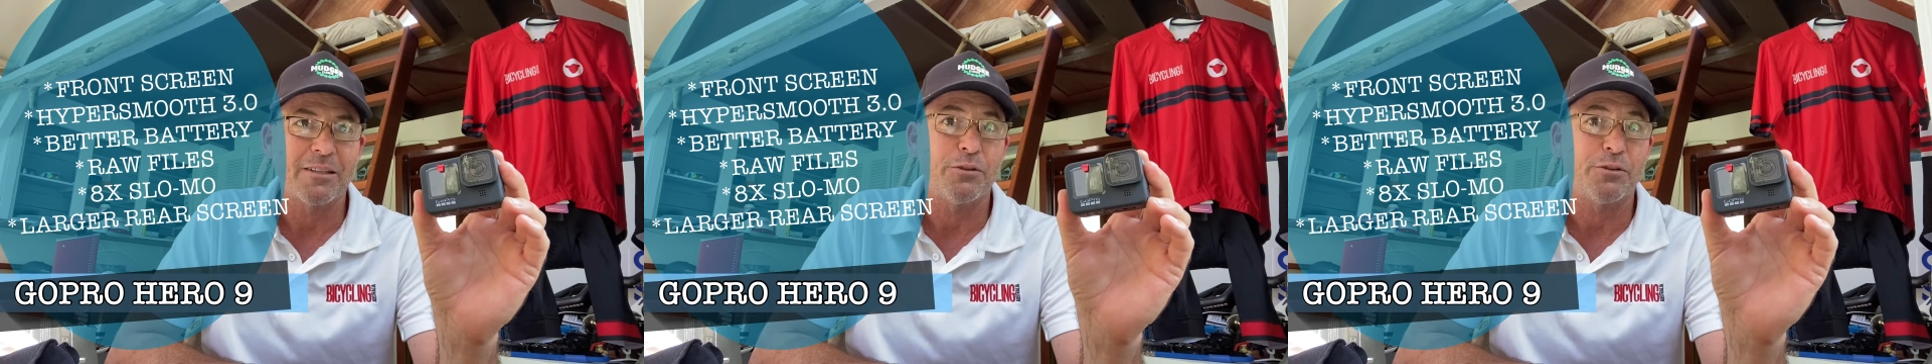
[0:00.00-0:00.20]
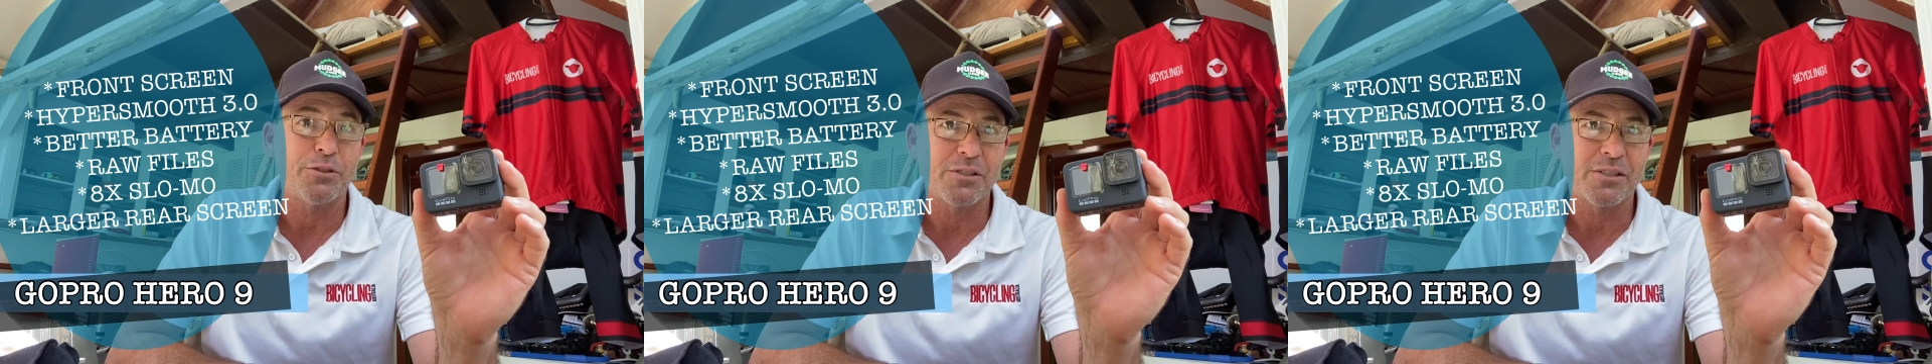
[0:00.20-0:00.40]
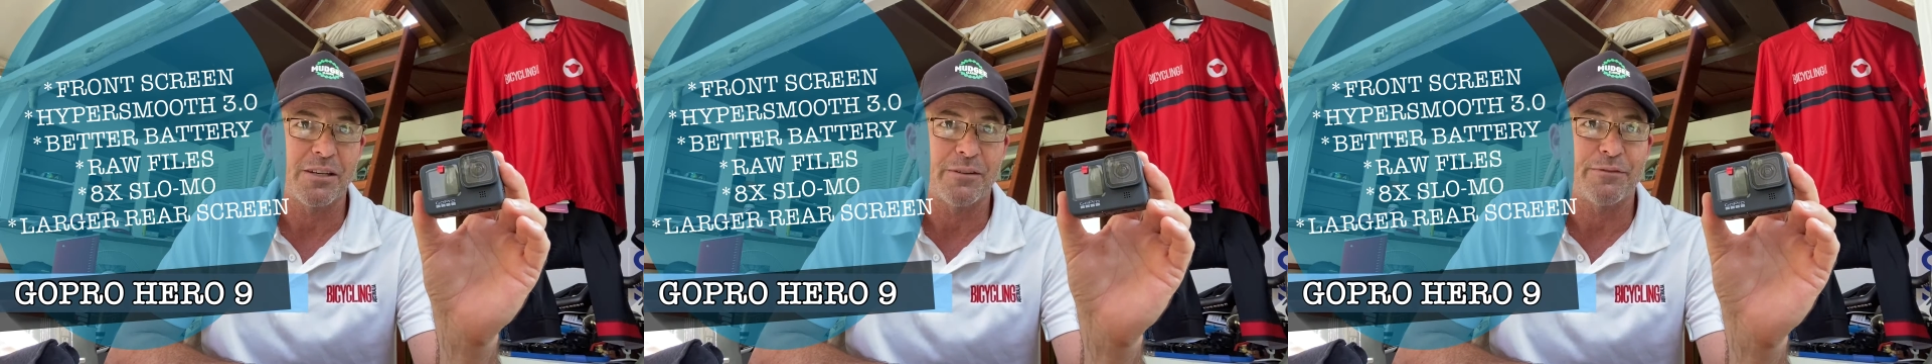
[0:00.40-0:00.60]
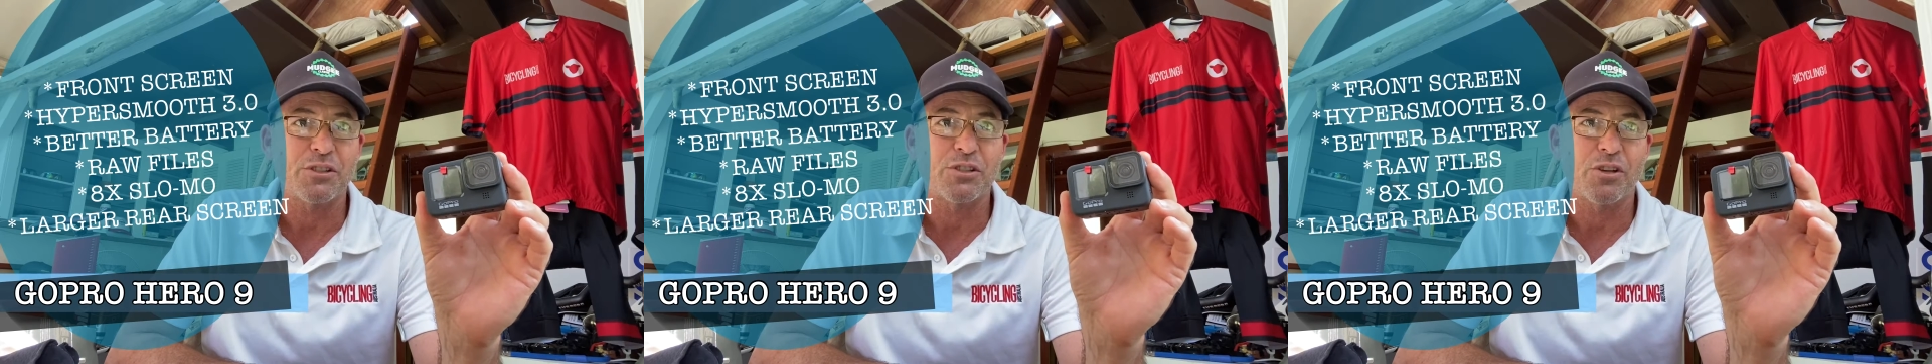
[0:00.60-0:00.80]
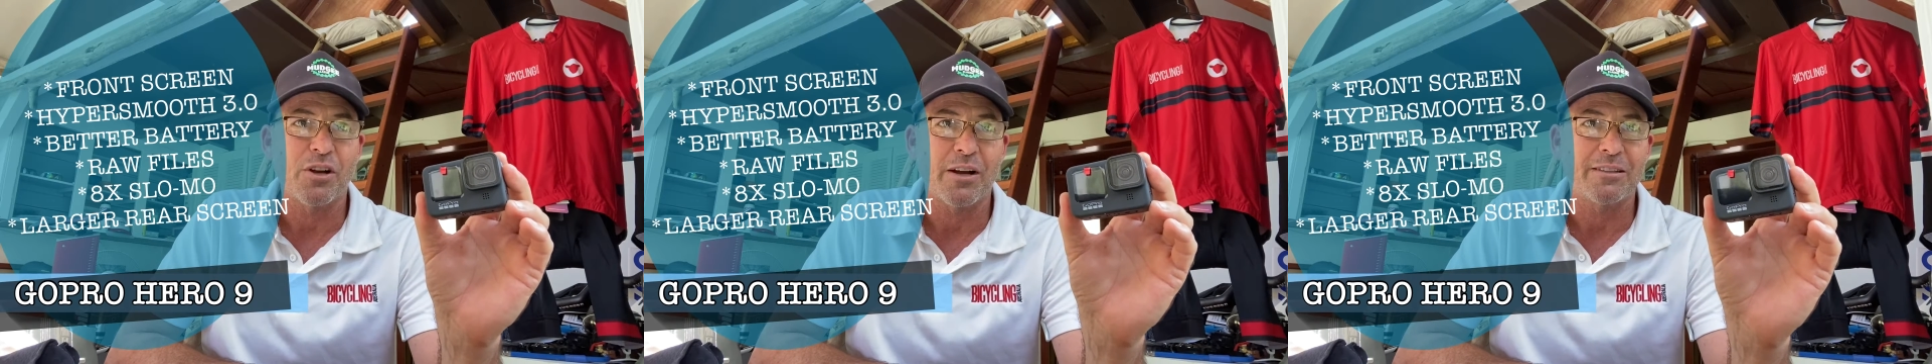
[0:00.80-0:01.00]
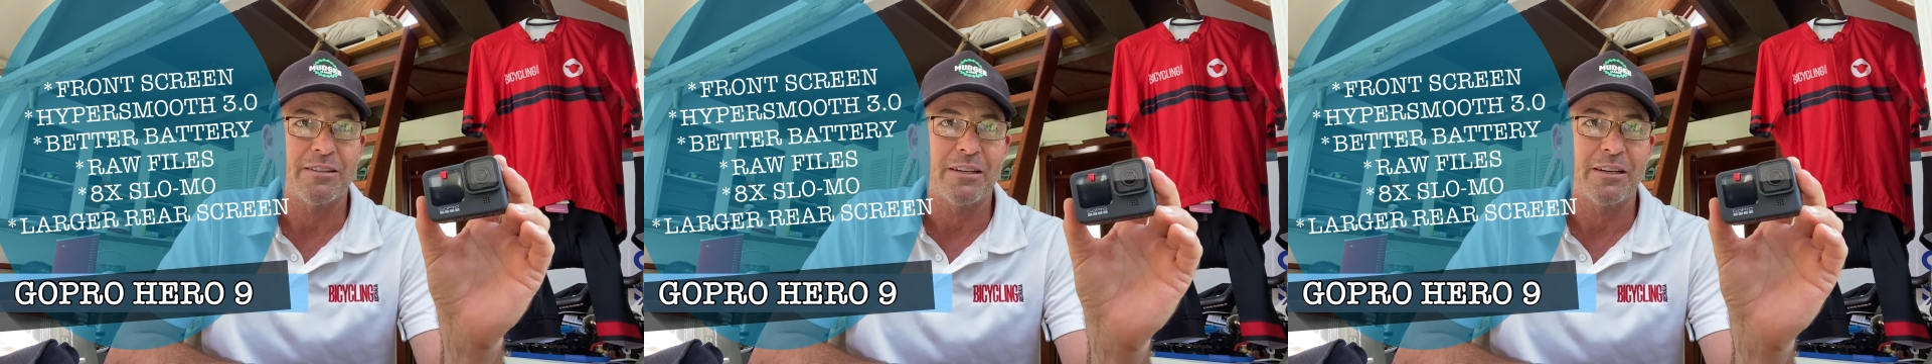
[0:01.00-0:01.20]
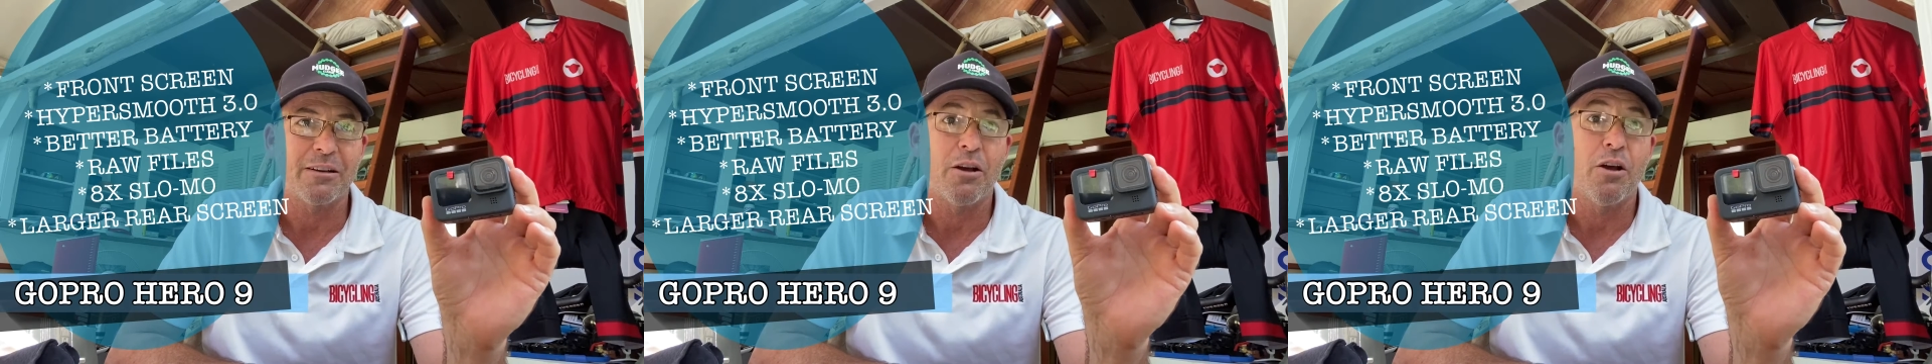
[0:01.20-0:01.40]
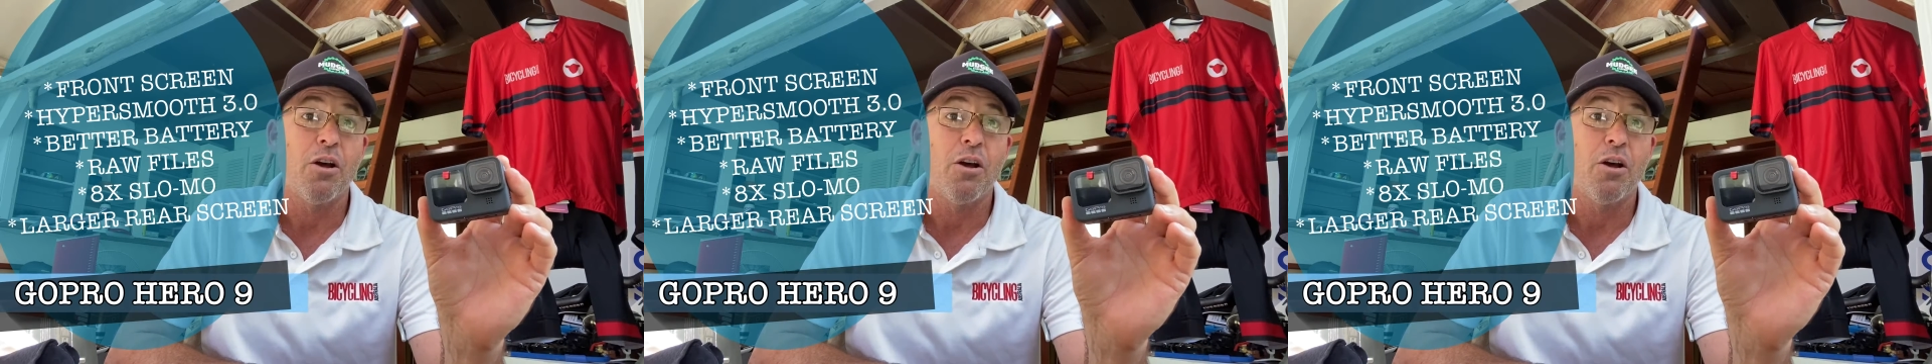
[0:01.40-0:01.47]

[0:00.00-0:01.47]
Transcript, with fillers: or using it for cycling,